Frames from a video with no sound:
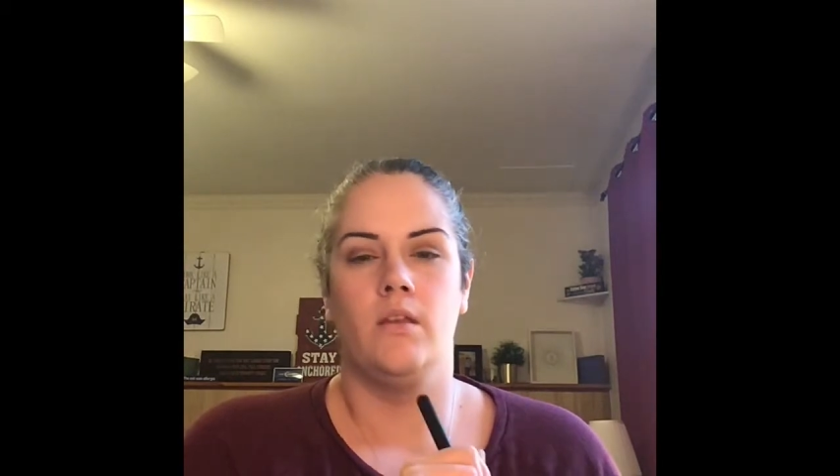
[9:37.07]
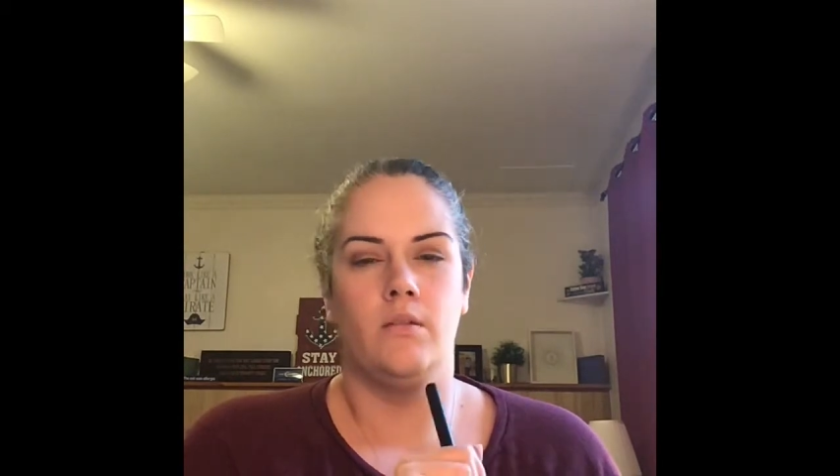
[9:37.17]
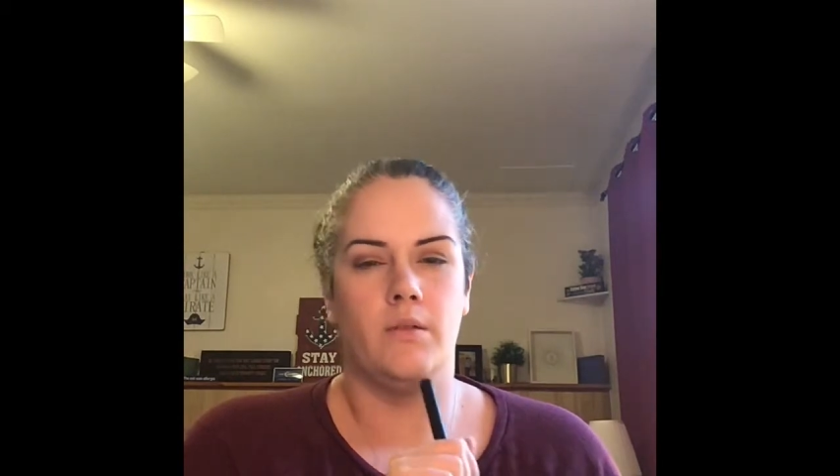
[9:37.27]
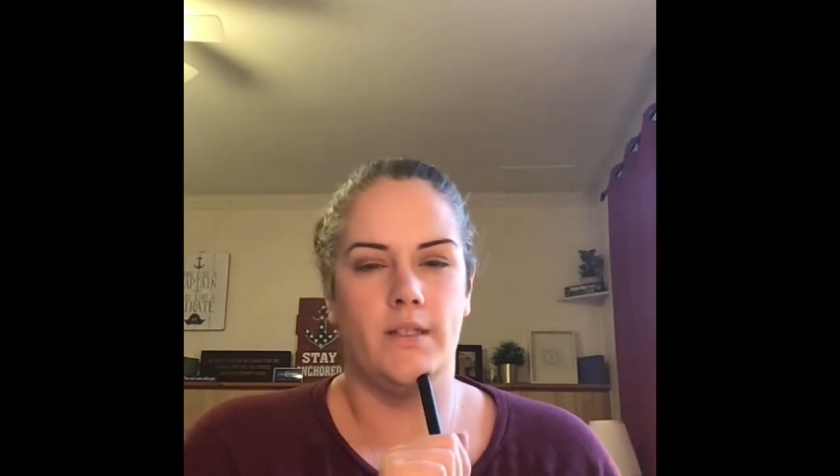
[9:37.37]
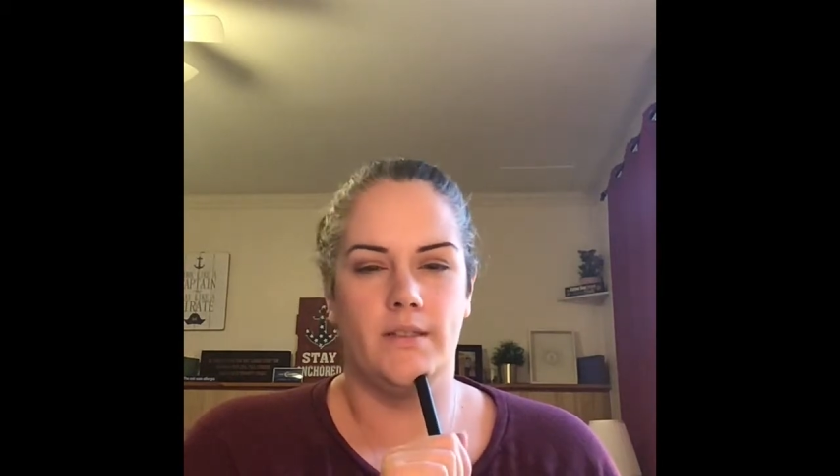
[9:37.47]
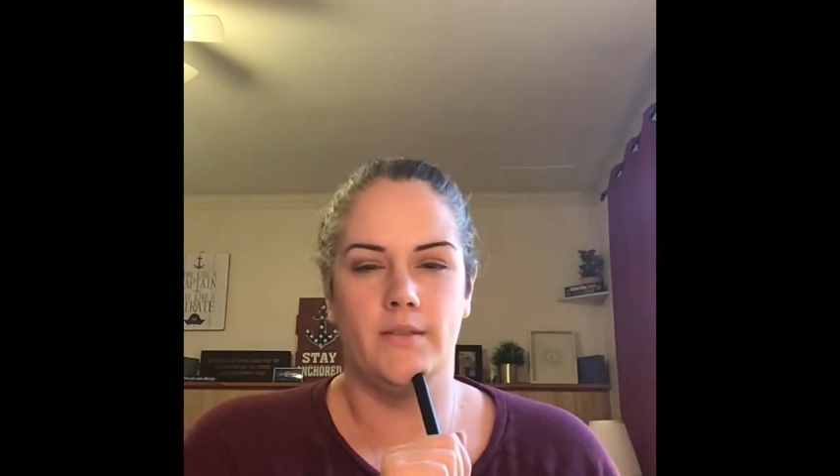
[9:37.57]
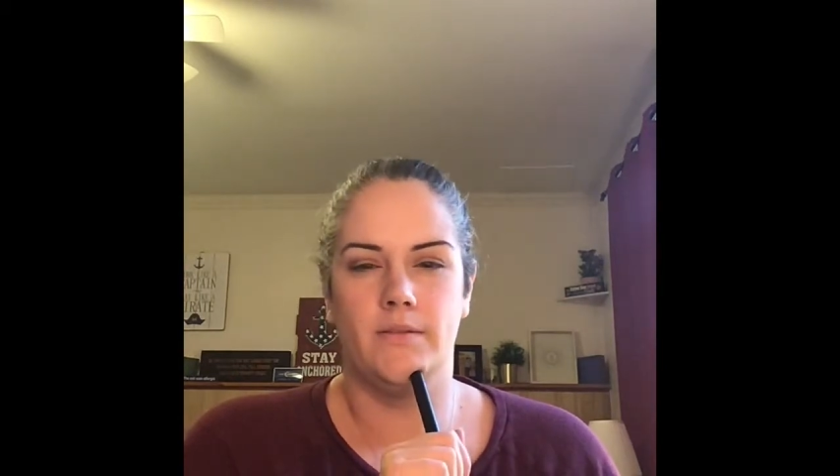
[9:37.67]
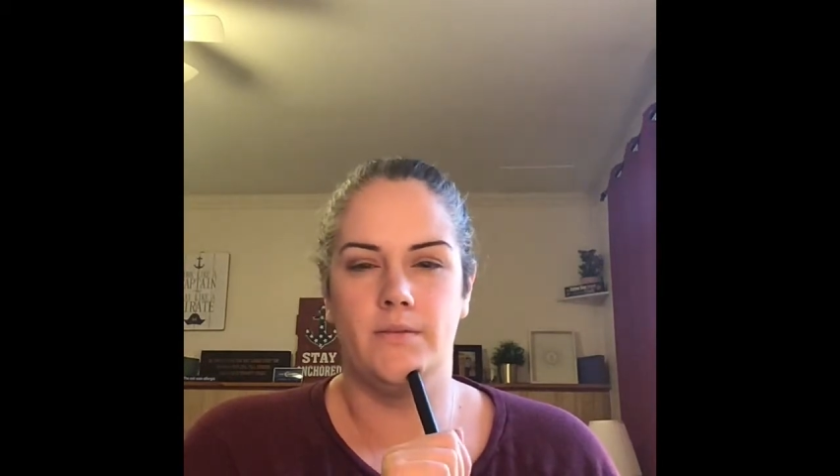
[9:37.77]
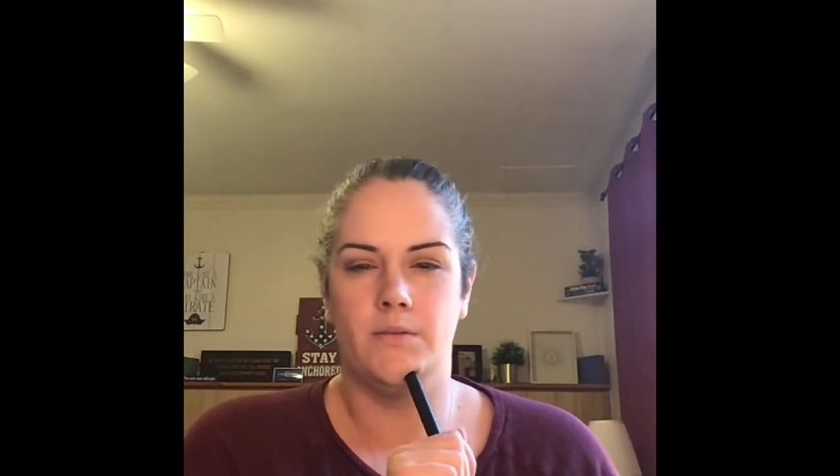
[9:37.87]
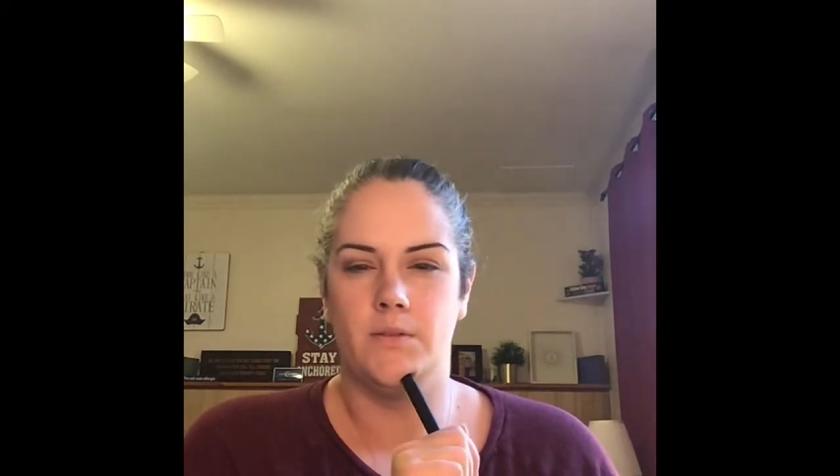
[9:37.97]
what,
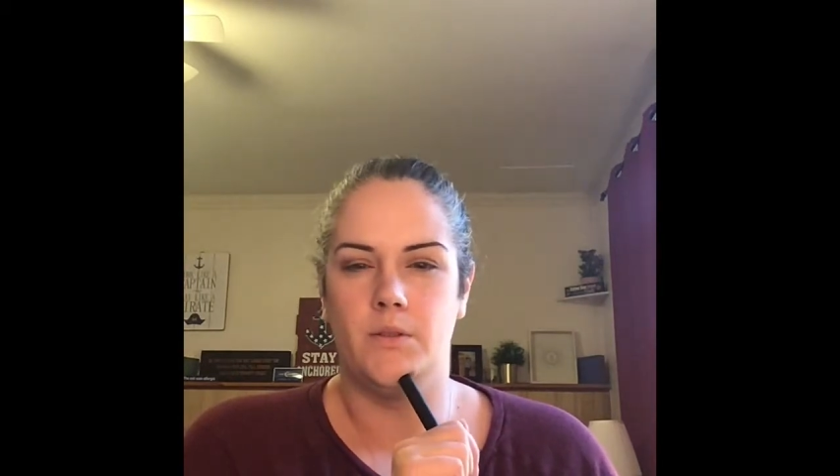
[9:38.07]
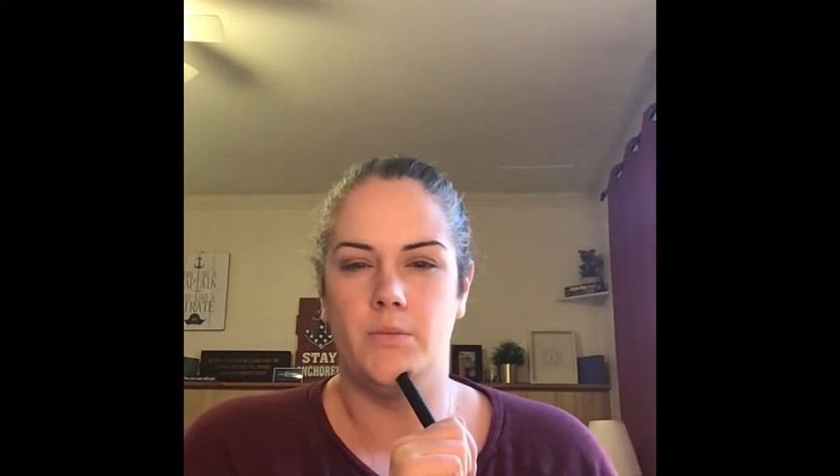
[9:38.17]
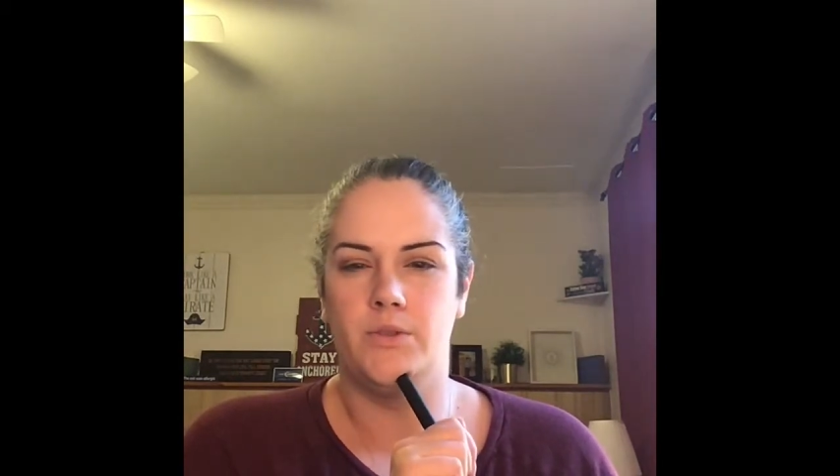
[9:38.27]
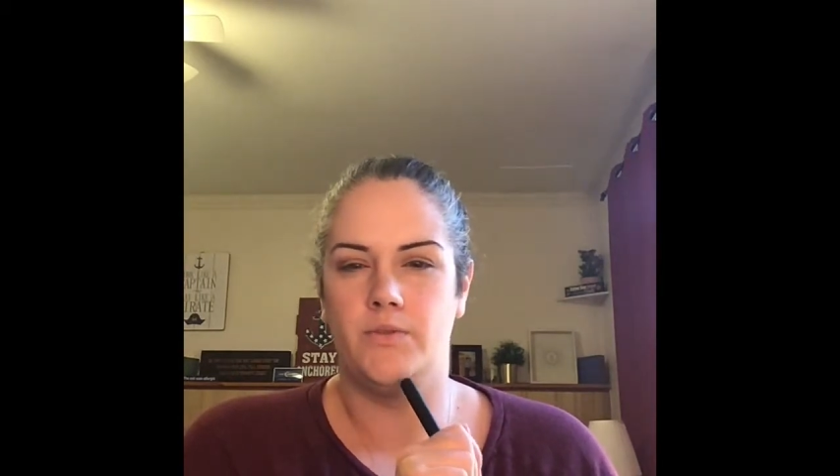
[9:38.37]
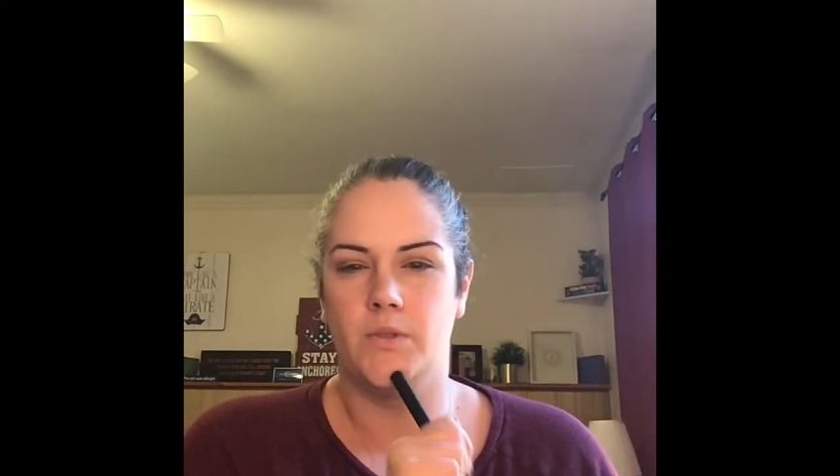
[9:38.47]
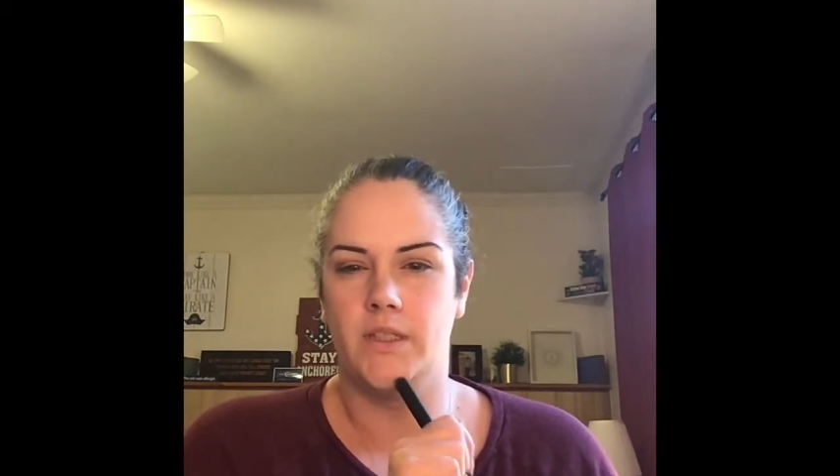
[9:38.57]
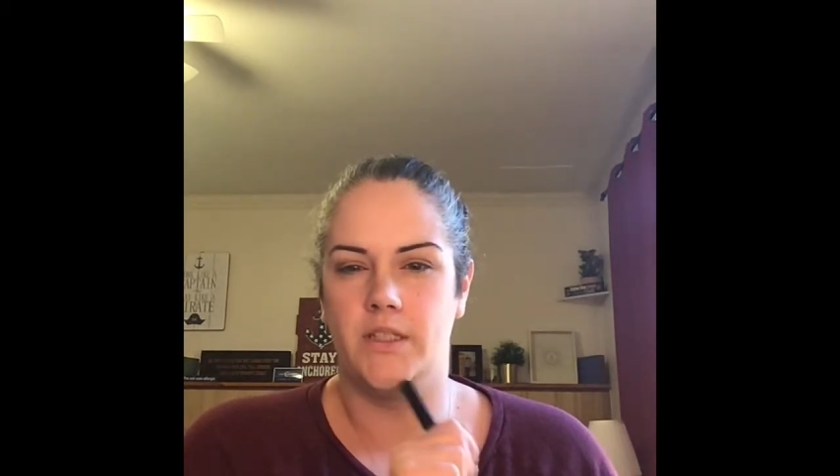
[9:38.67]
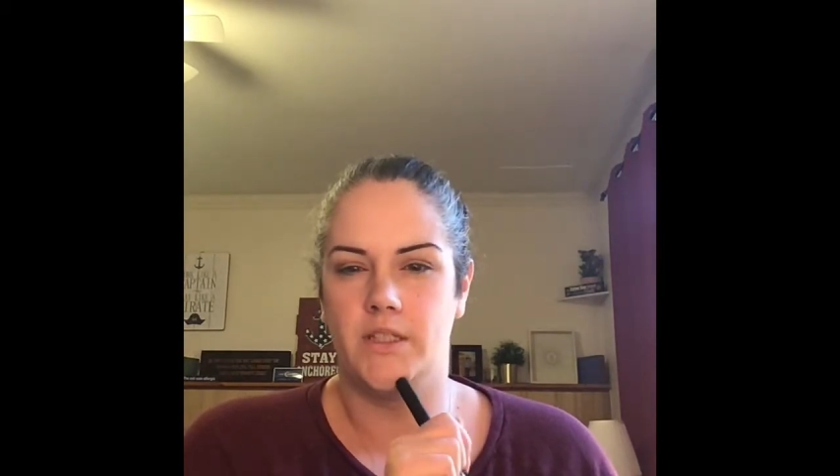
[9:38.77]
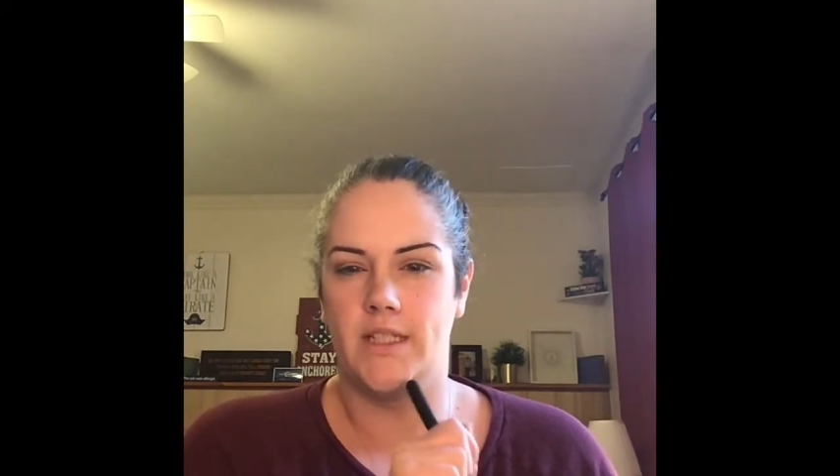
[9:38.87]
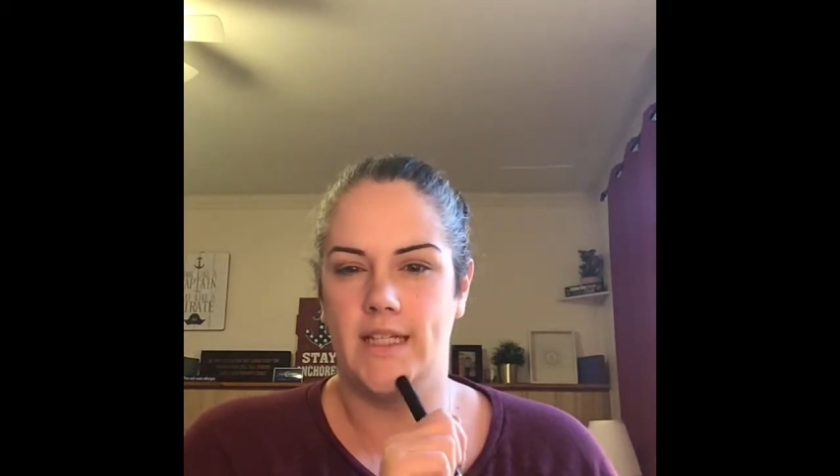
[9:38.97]
almost 4
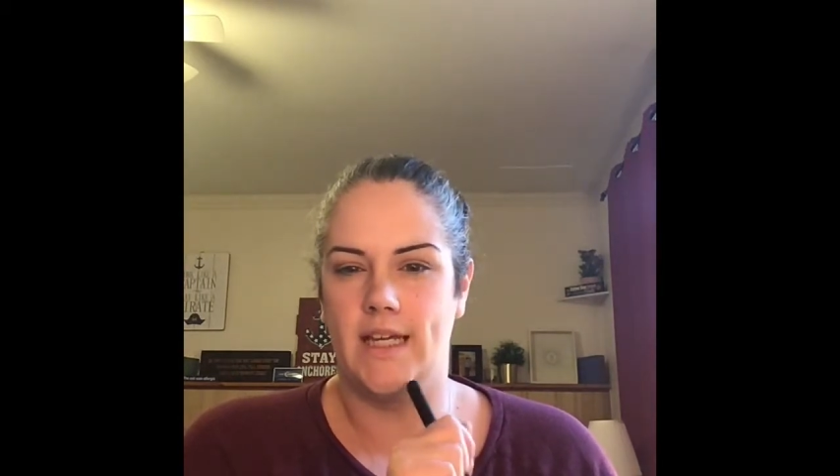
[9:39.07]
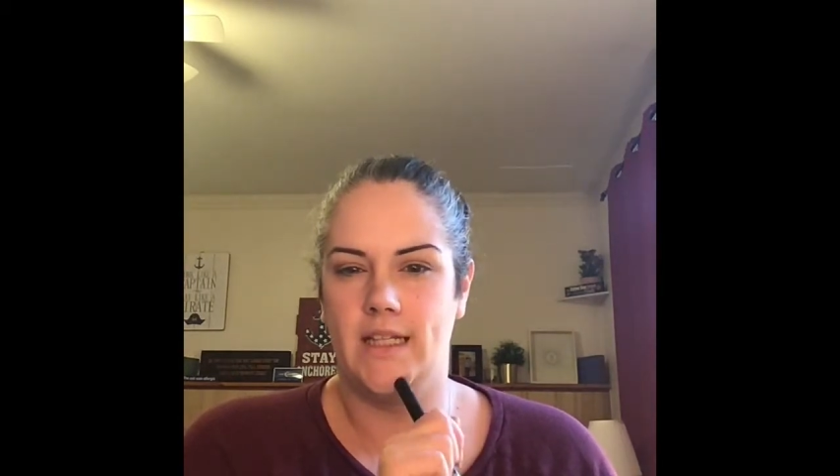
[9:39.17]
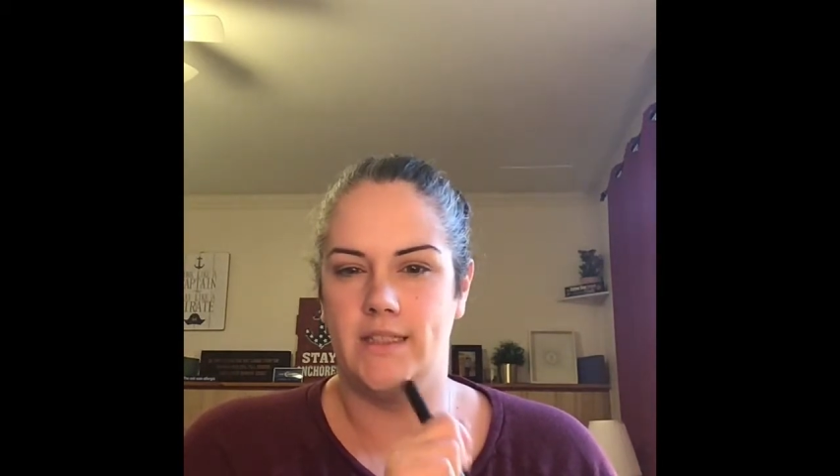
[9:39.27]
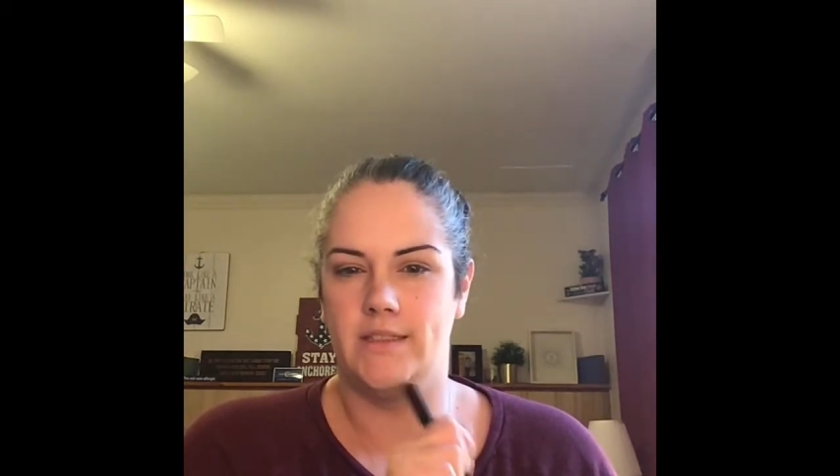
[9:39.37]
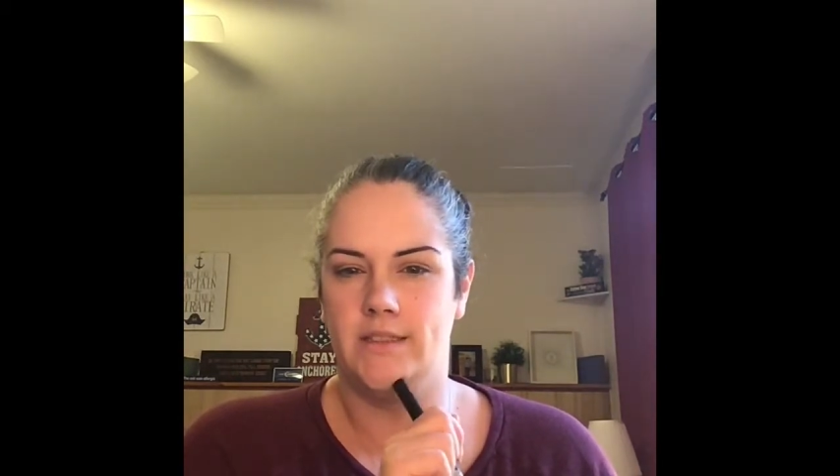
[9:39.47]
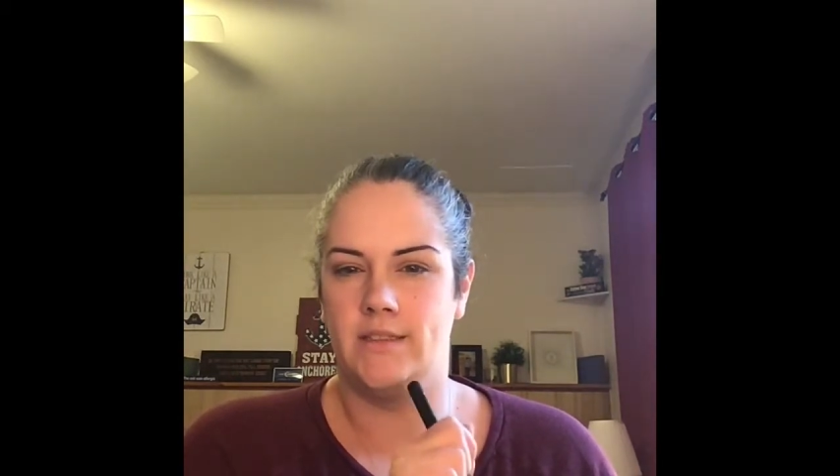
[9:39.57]
liters in a gallon.